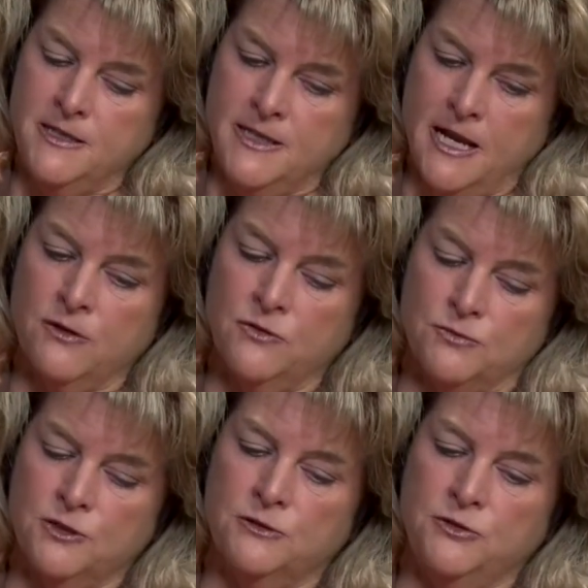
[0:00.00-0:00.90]
down the
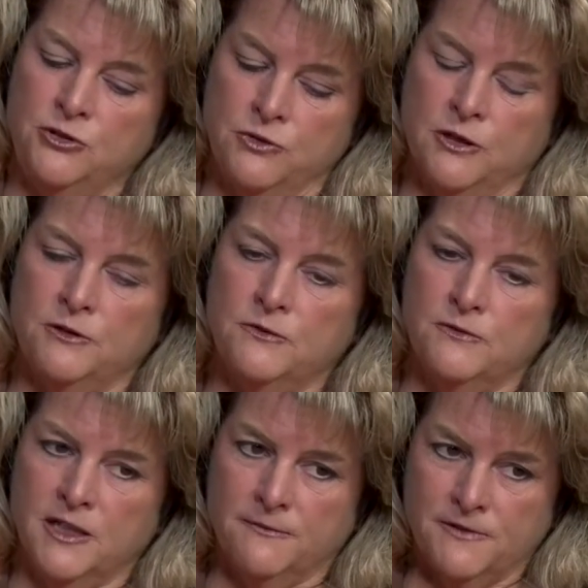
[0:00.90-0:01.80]
road, you know,
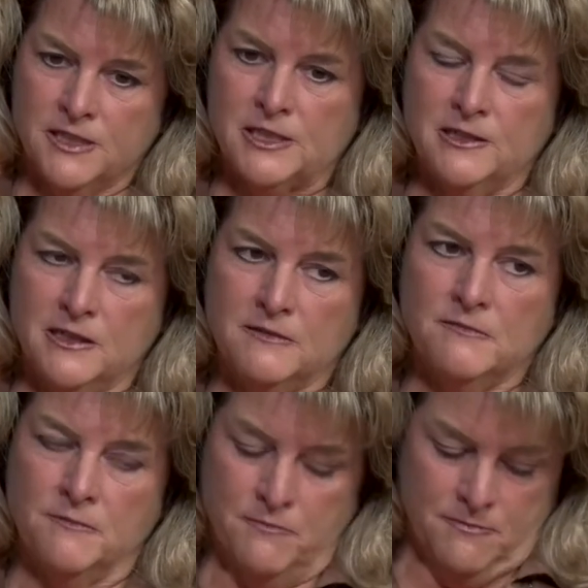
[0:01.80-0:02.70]
if it's going to
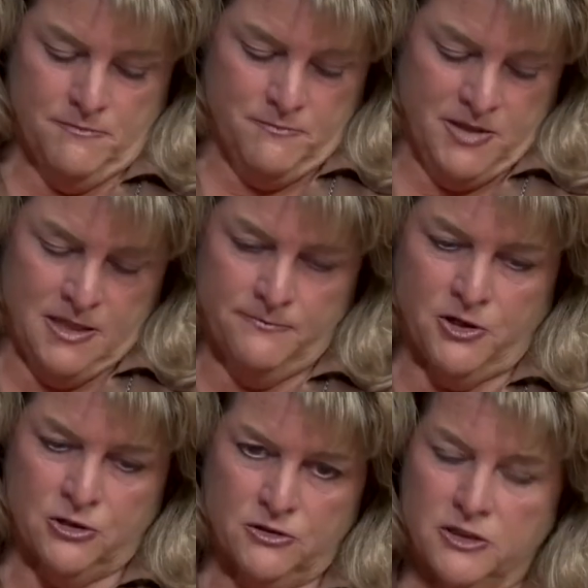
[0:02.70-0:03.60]
give
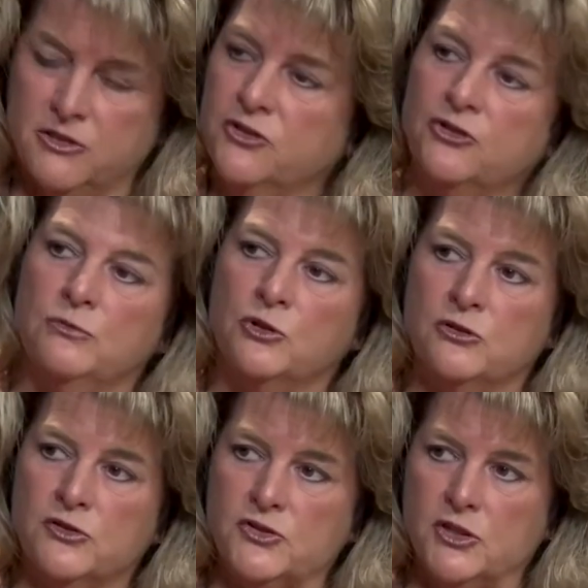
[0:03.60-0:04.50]
our
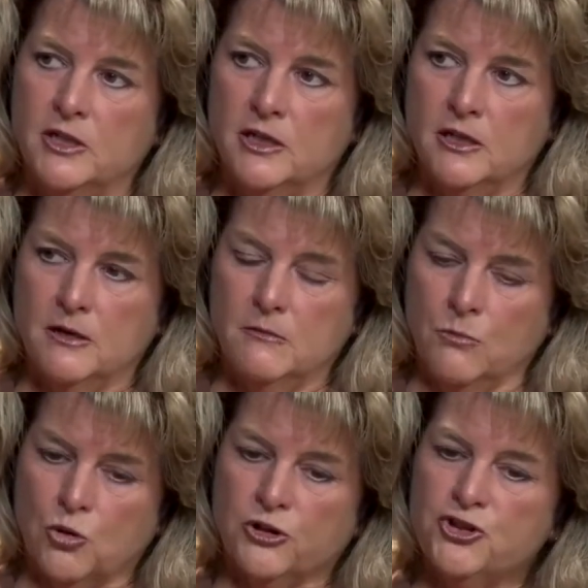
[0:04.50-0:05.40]
consumers
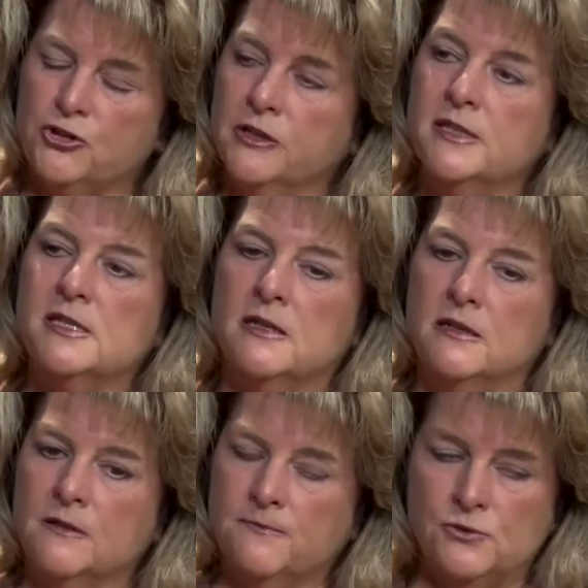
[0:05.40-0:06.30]
more assurance
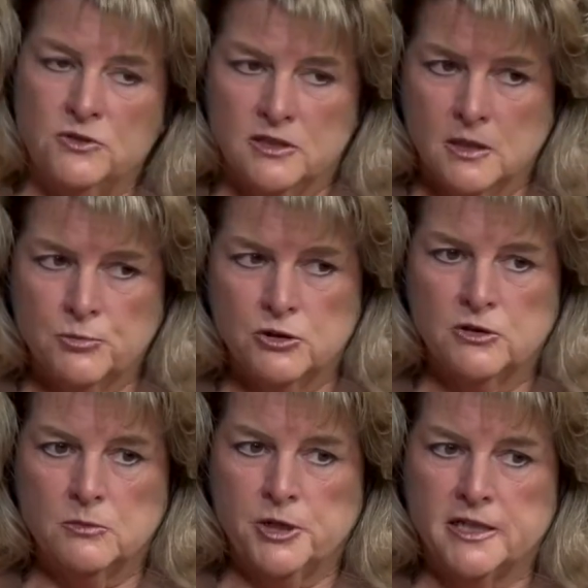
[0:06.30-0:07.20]
that the food that they put in
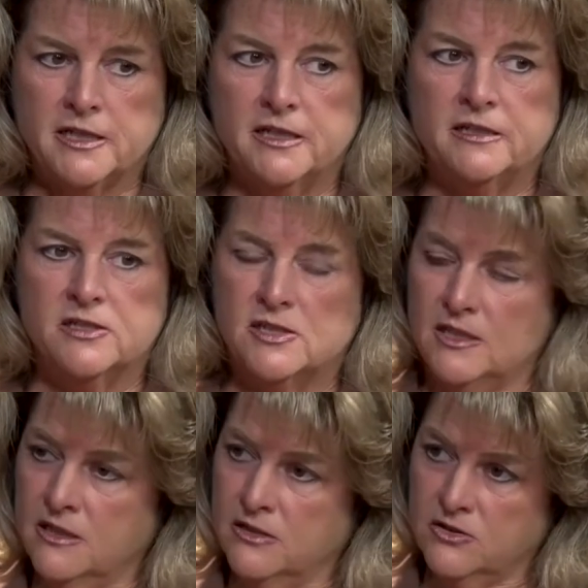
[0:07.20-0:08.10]
their body is,
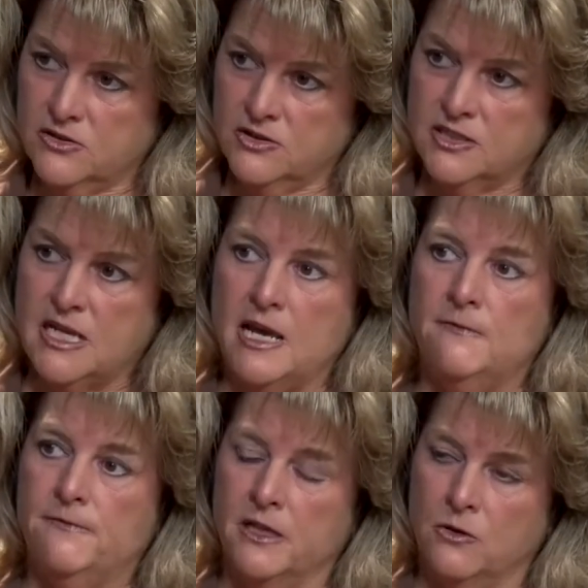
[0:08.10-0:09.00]
is
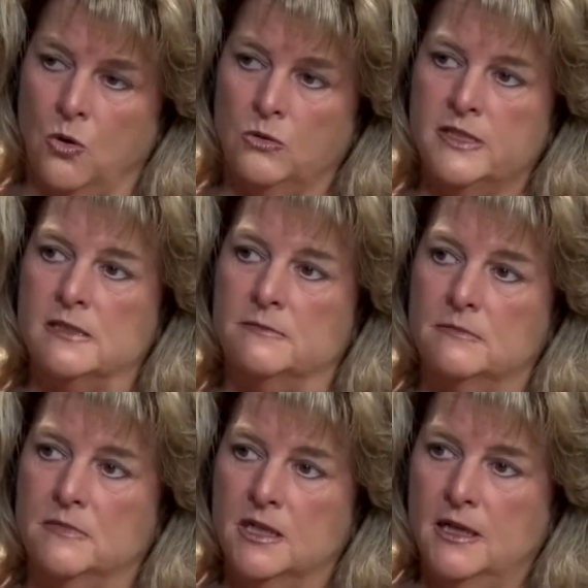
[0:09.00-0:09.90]
safe and
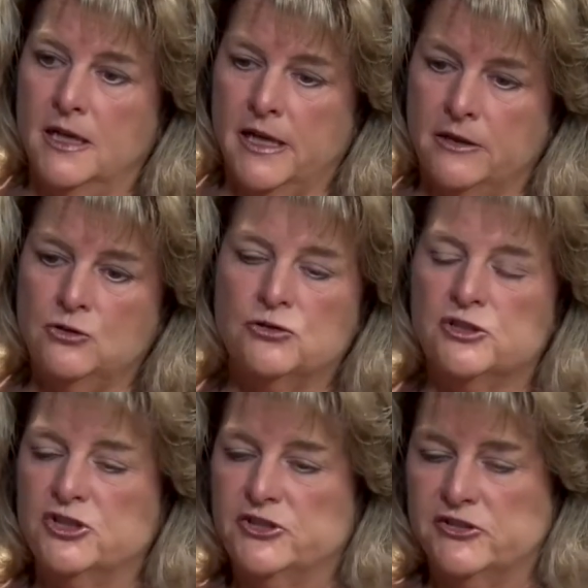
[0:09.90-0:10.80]
wholesome and
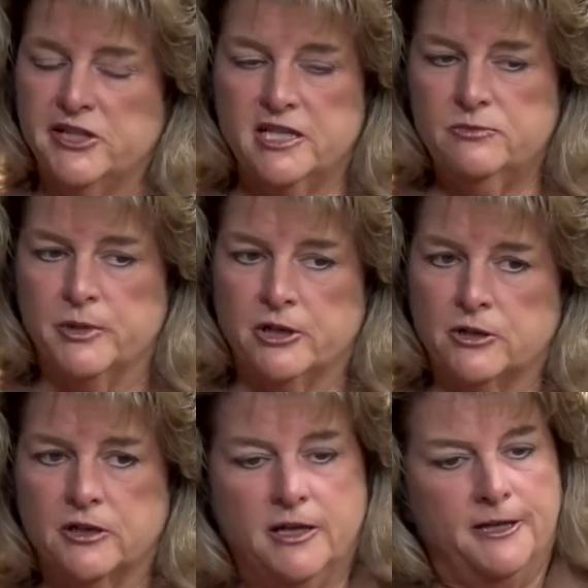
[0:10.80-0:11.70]
nutritious and tastes
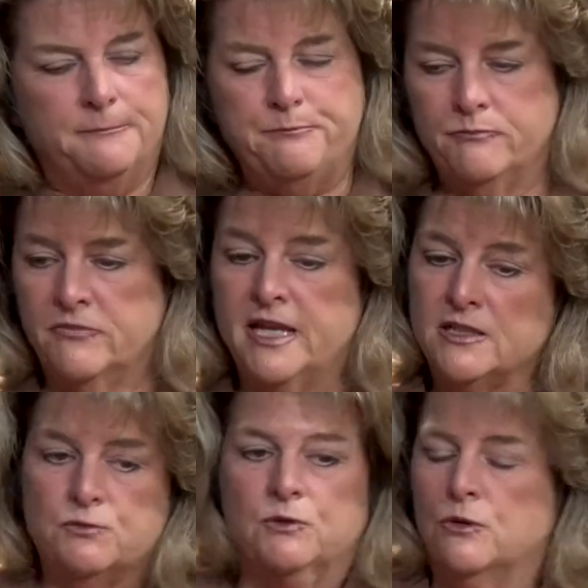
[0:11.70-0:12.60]
better,
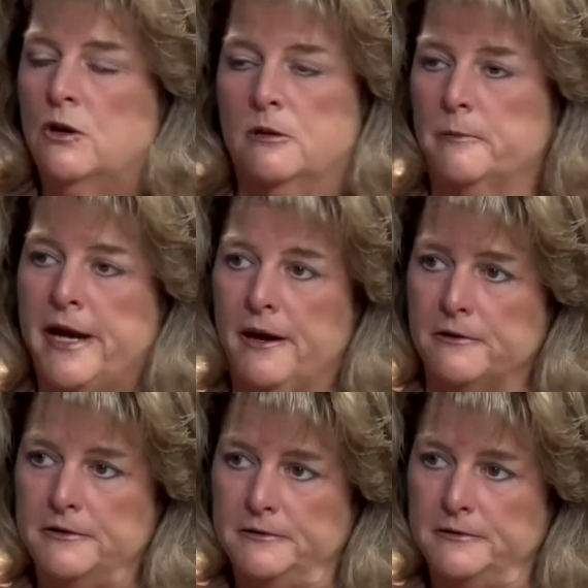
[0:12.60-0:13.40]
that's what we're all about.